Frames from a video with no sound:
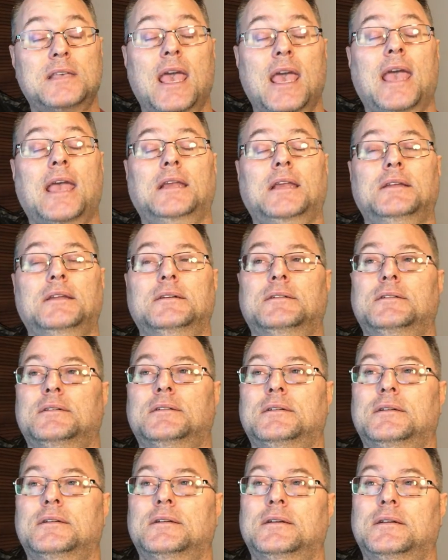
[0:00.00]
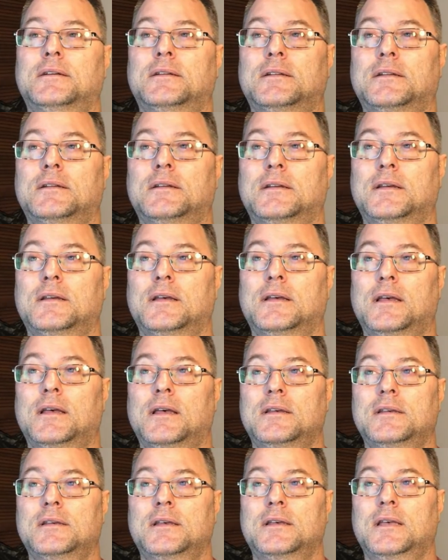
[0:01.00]
If I'm to go on living in the
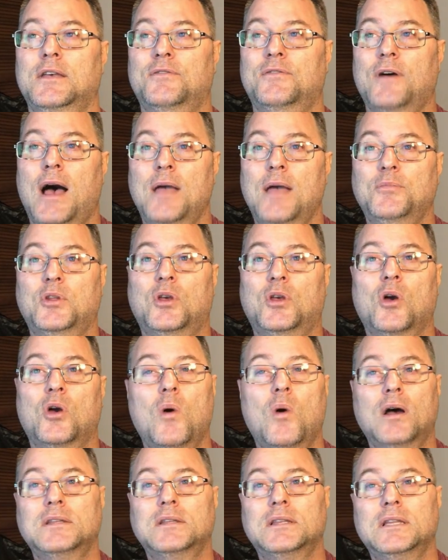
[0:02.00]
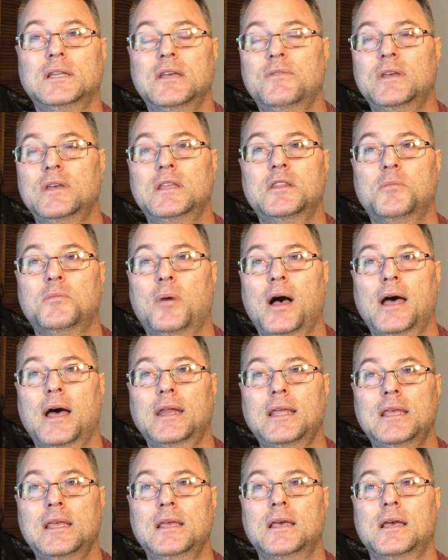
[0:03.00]
body, this will mean
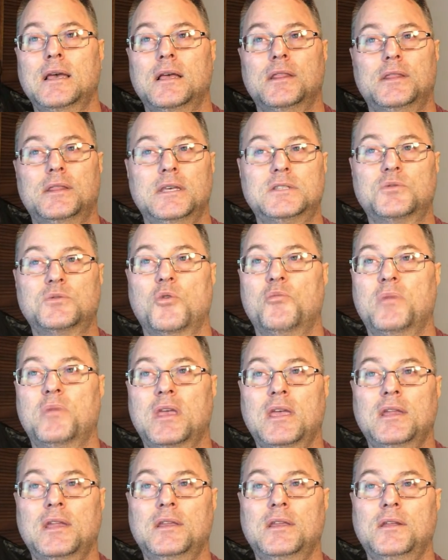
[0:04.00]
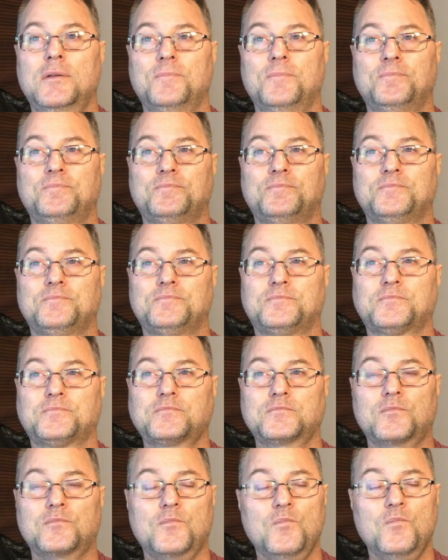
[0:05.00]
fruitful labor for
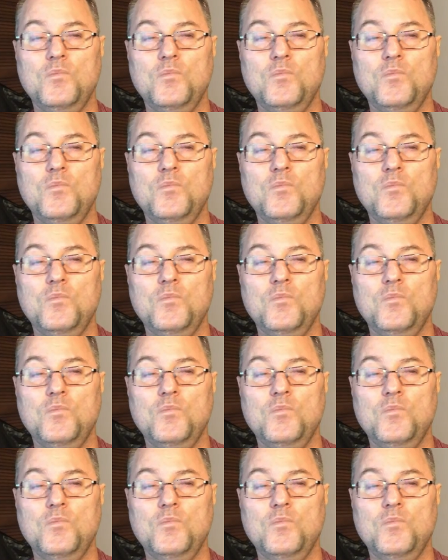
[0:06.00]
me.